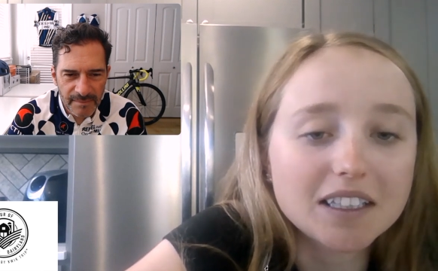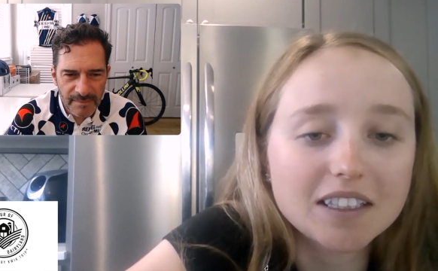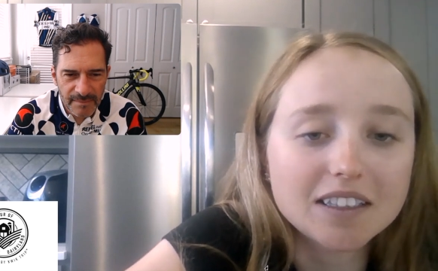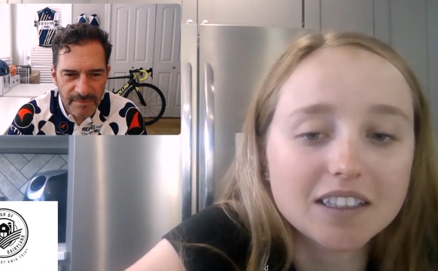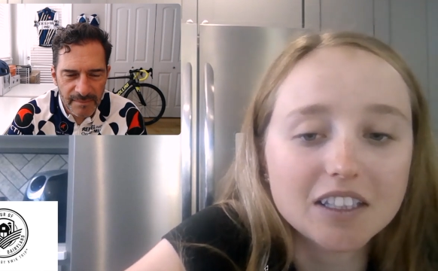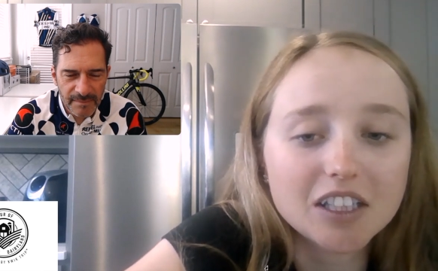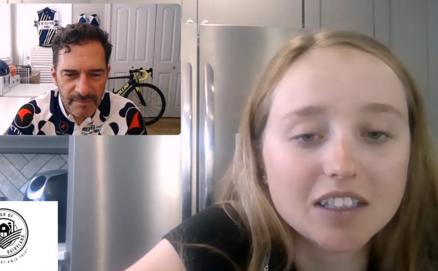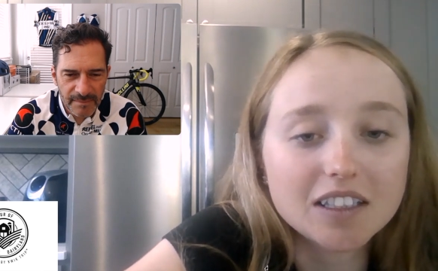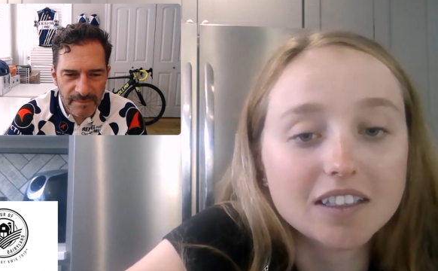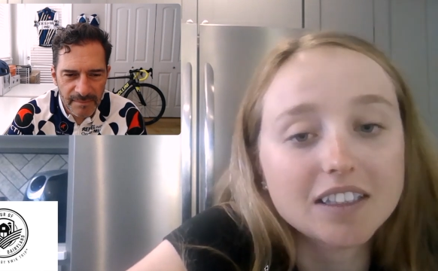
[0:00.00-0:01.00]
Speaker 1: the
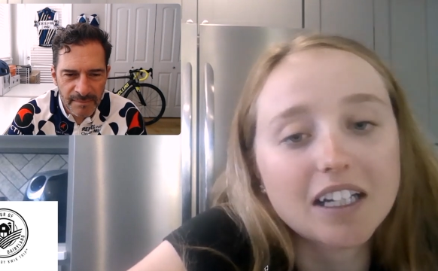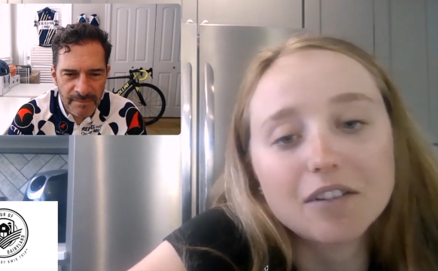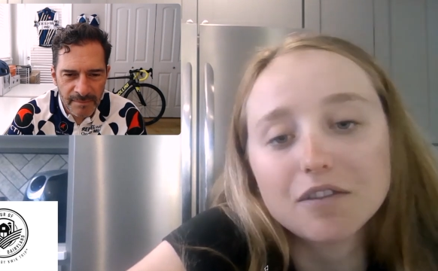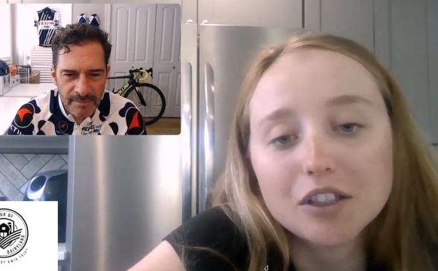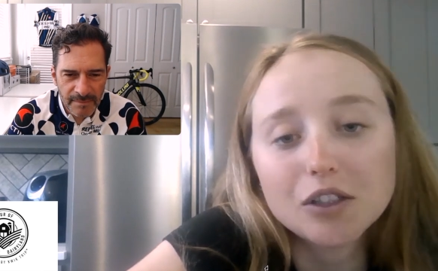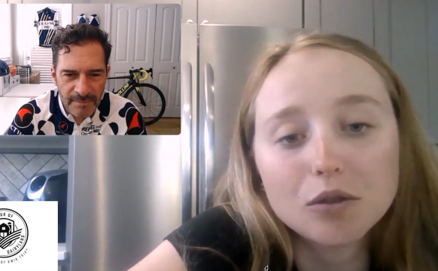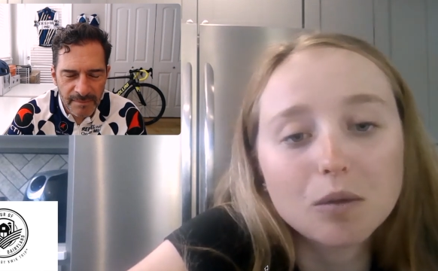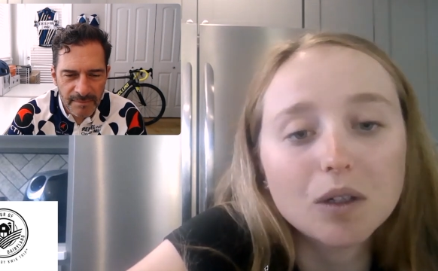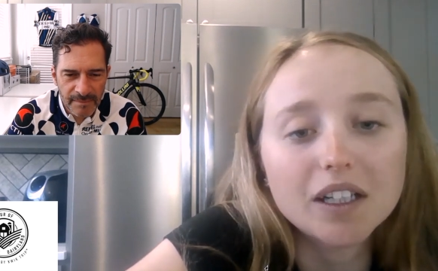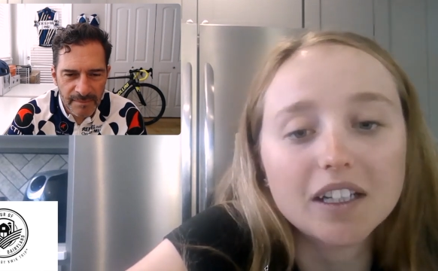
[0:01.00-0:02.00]
decision to sign for
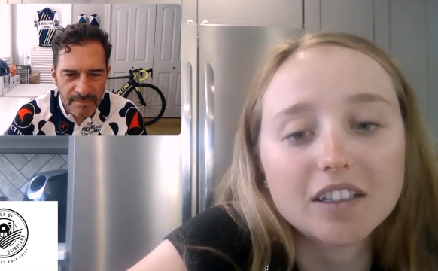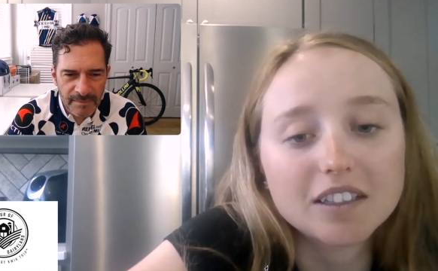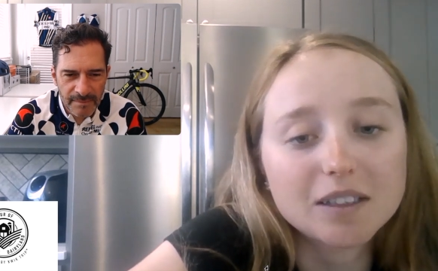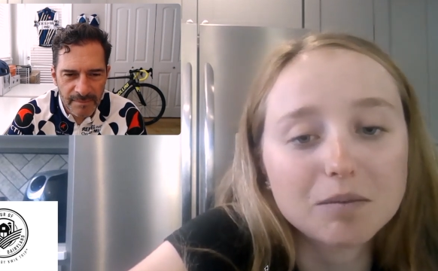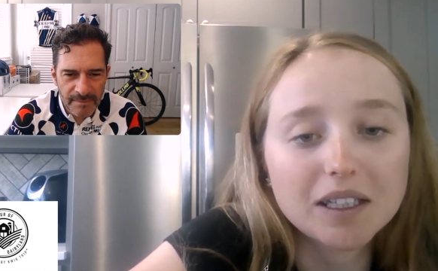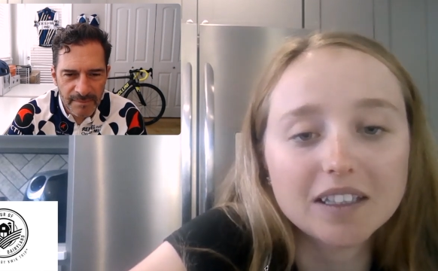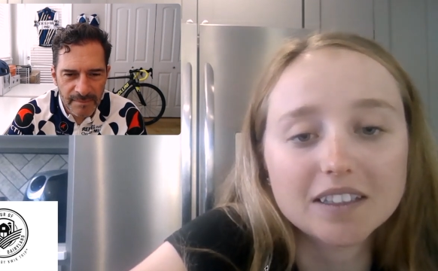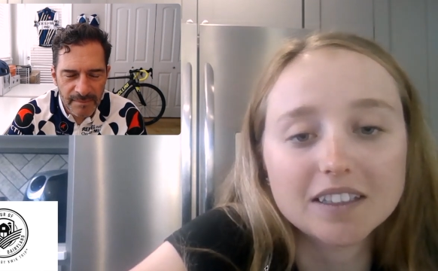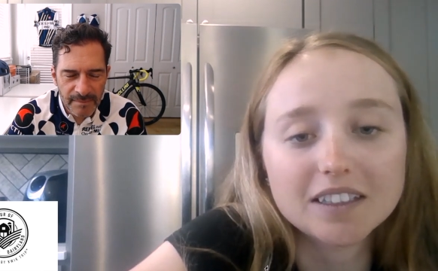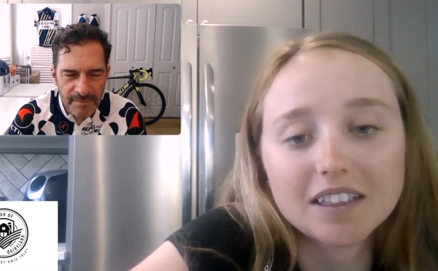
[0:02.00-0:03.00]
2 more years
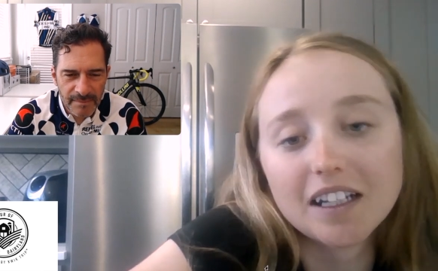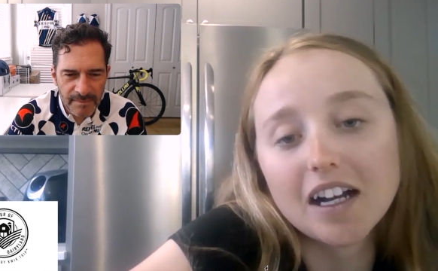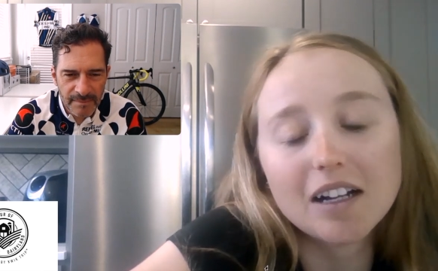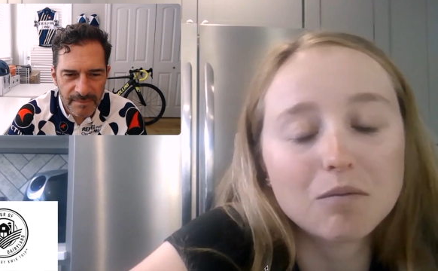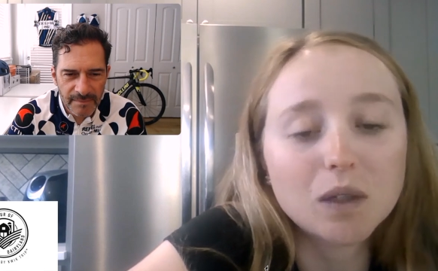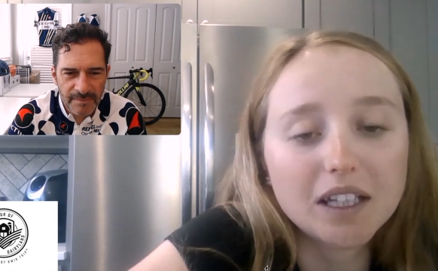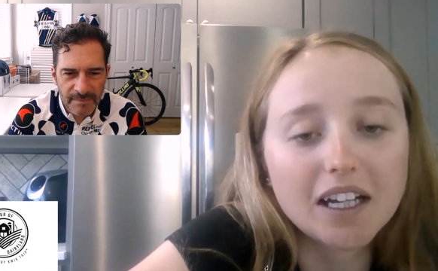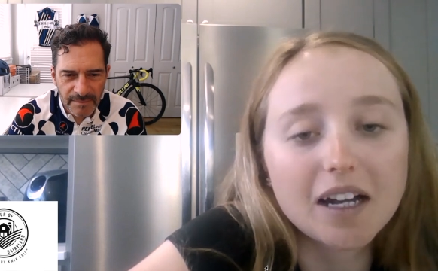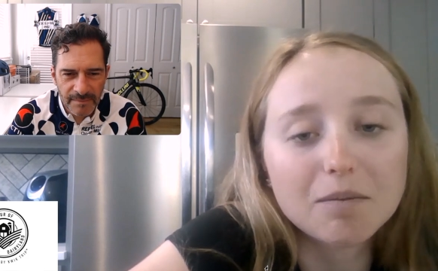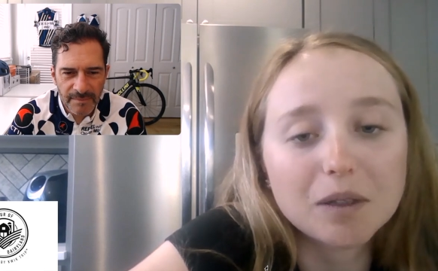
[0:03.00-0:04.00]
because, I'm
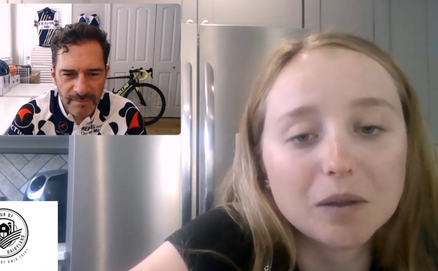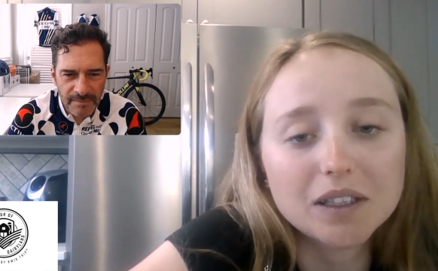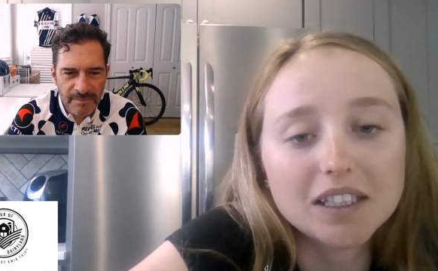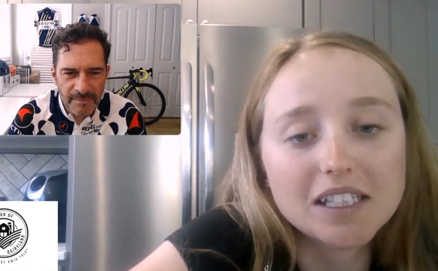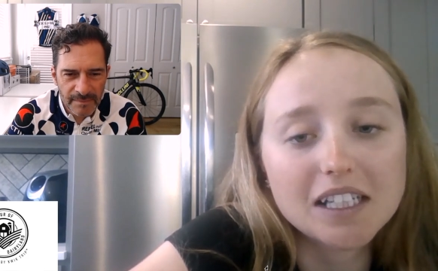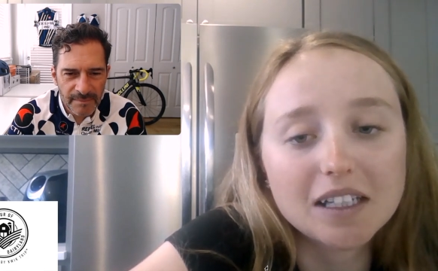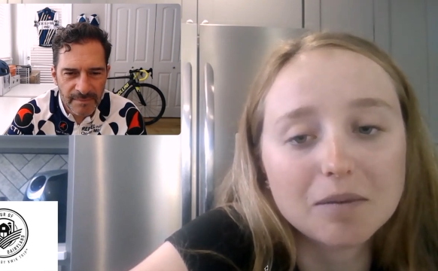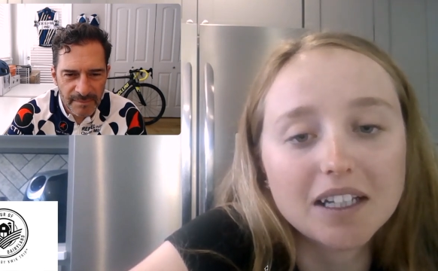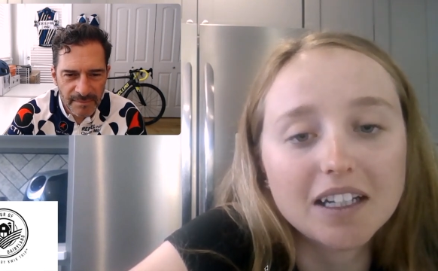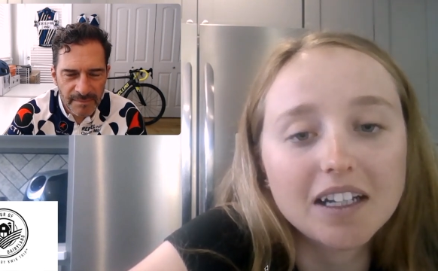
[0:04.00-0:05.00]
really happy with the
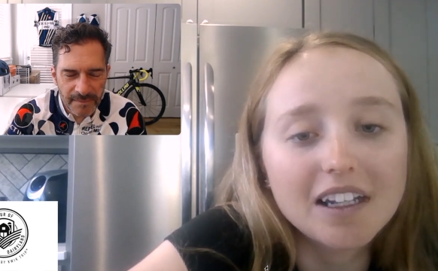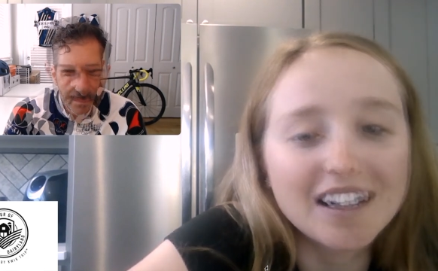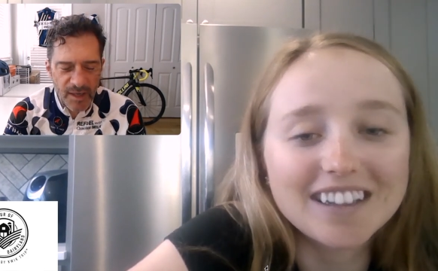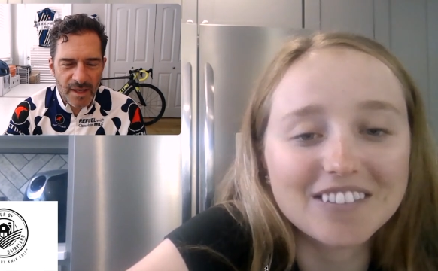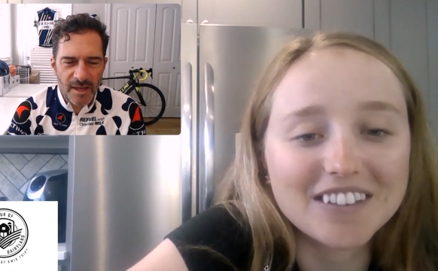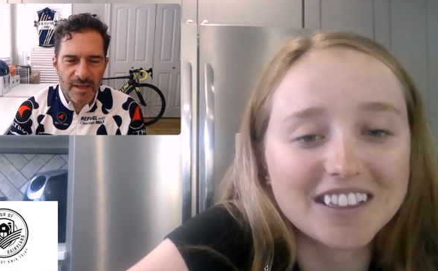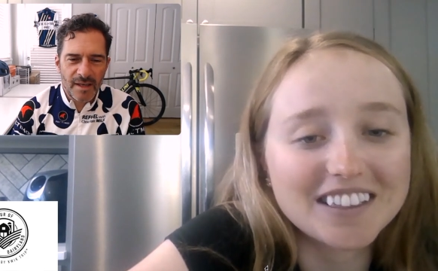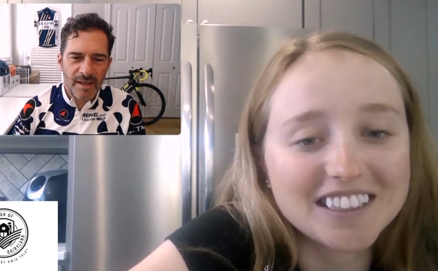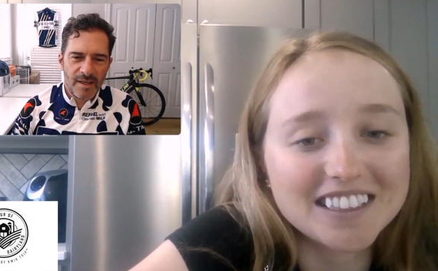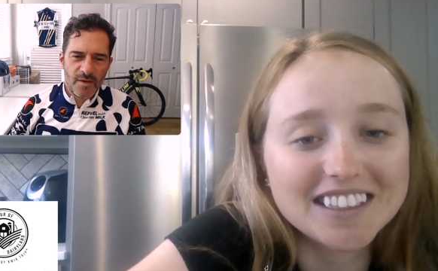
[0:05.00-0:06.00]
team and I love
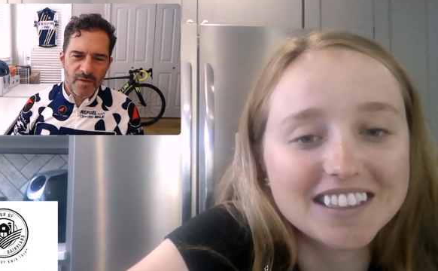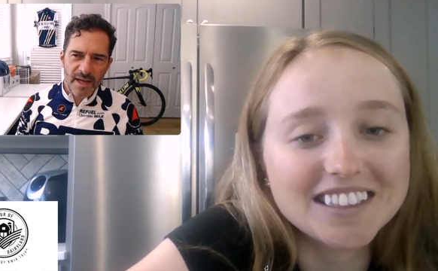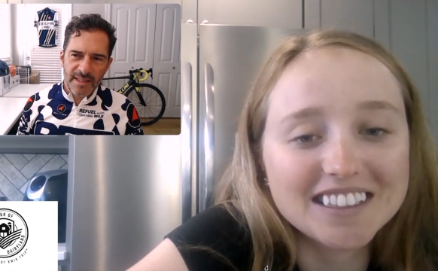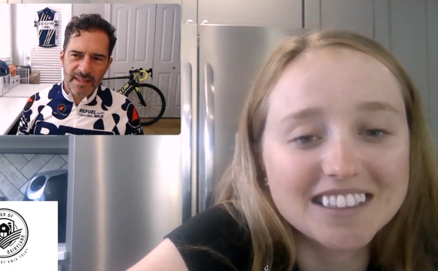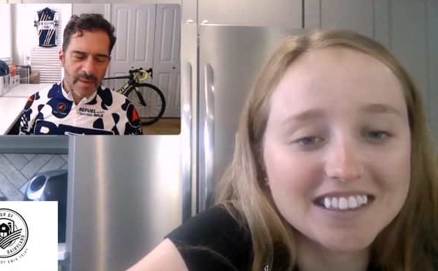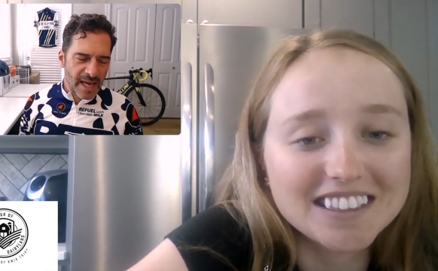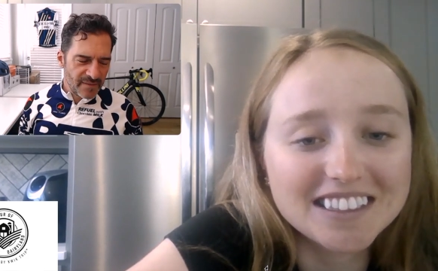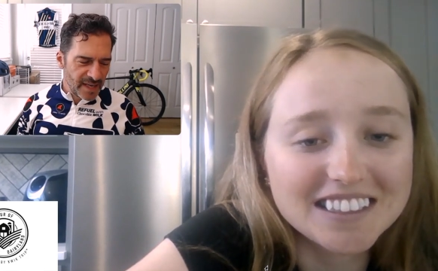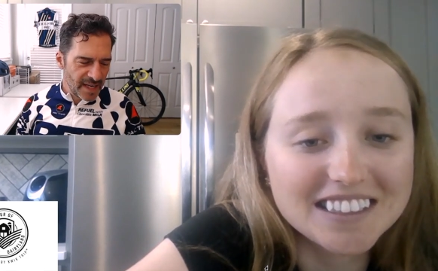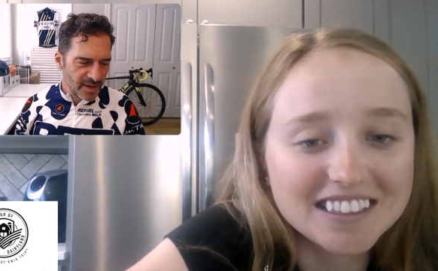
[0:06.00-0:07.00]
it.
Speaker 2: And you've got some
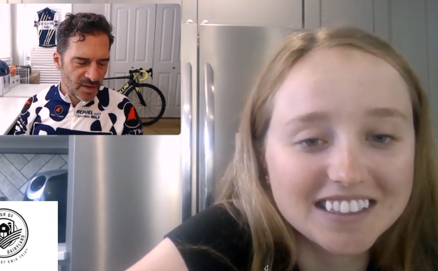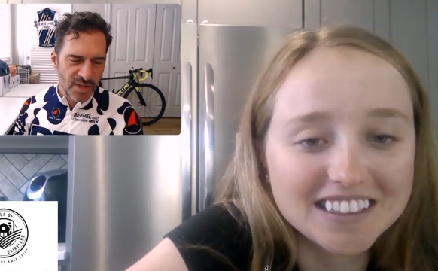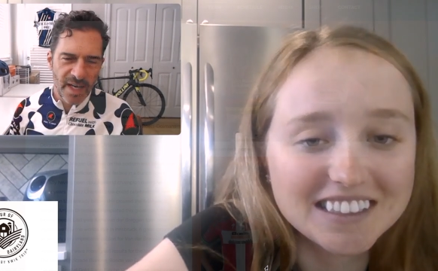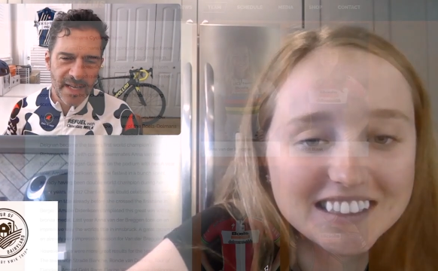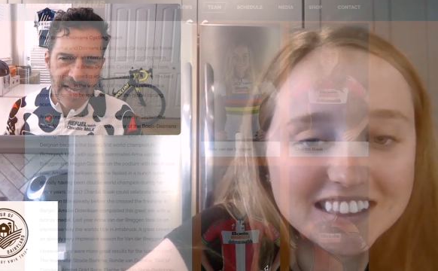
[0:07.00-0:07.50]
heavy hitters on